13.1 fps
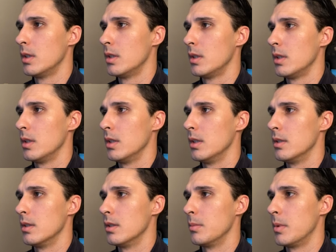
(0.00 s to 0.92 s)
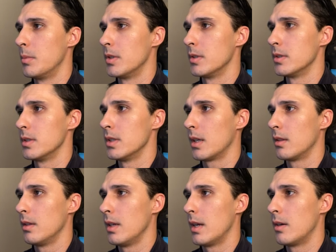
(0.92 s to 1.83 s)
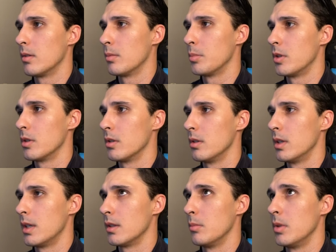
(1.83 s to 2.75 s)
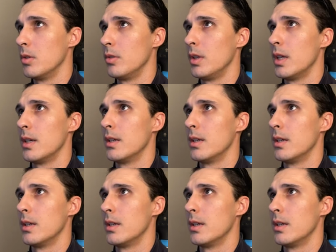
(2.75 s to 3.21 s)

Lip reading: is I'm gonna select the outer part, not the middle yet,